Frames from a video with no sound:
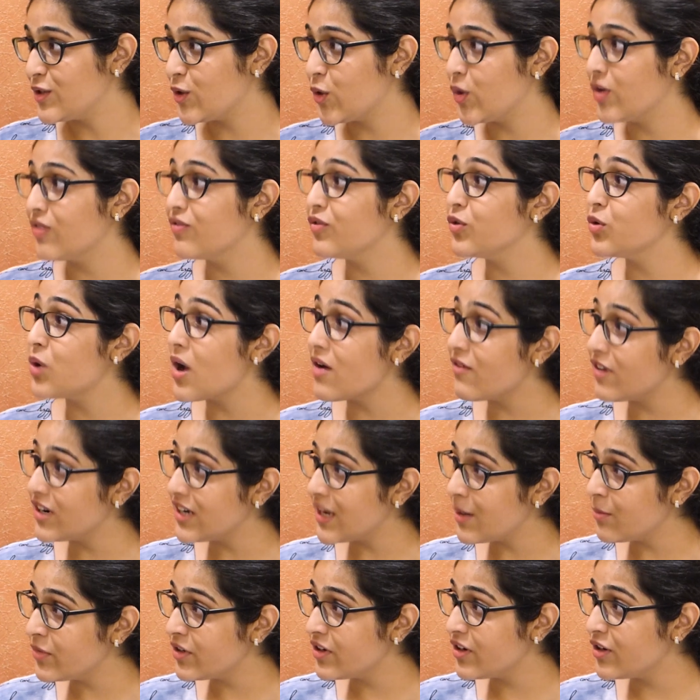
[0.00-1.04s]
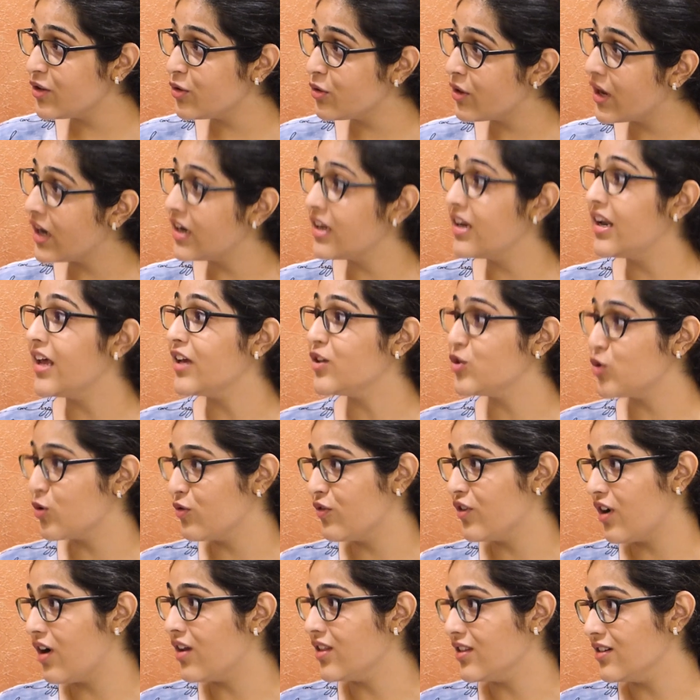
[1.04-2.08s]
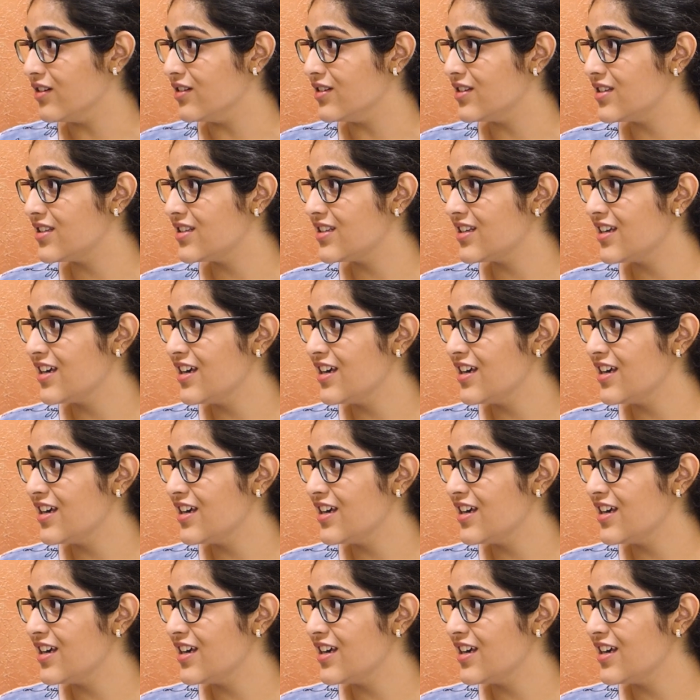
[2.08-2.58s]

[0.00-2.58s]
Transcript: So if you have attempted it, you get an edge over others.